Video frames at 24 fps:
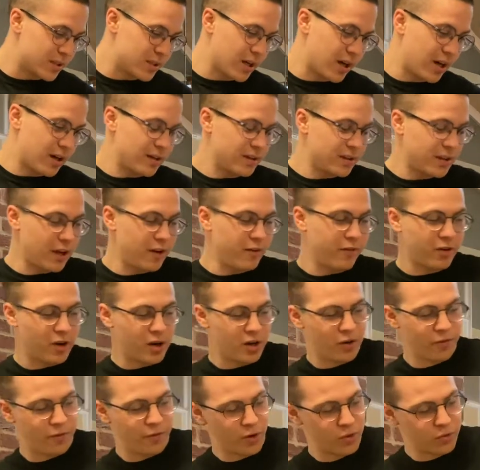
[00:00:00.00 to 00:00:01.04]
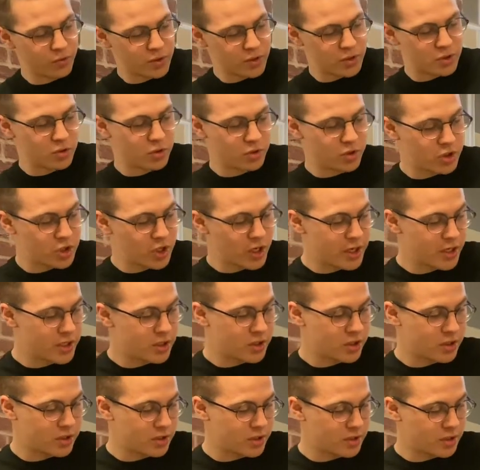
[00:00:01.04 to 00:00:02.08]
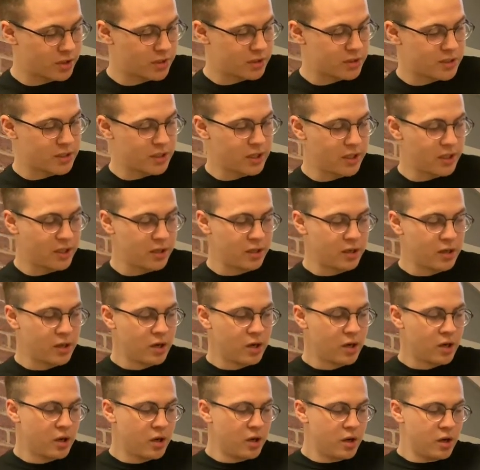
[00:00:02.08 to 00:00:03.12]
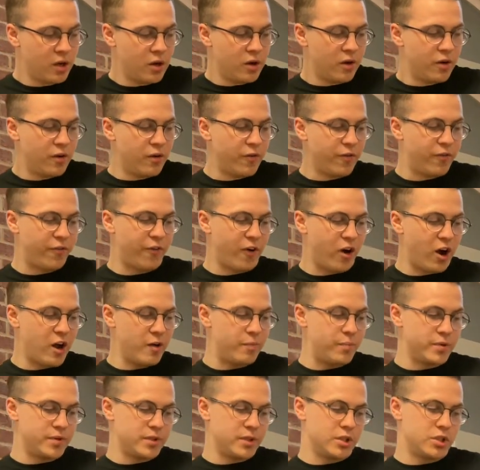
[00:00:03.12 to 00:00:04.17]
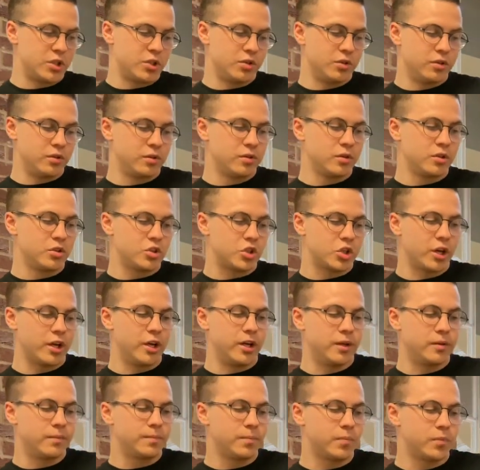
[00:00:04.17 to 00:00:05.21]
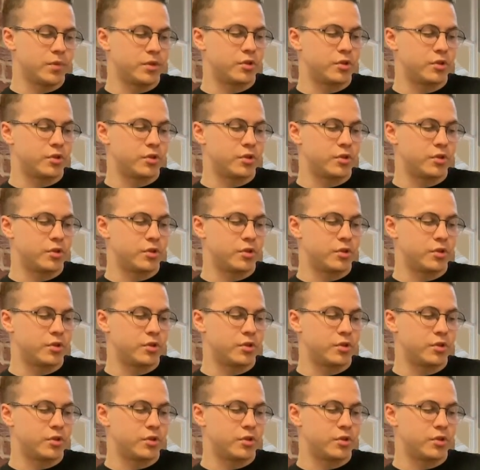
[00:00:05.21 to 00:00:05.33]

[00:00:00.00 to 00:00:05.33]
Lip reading: that they've kind of focused on changing the C5 position chain.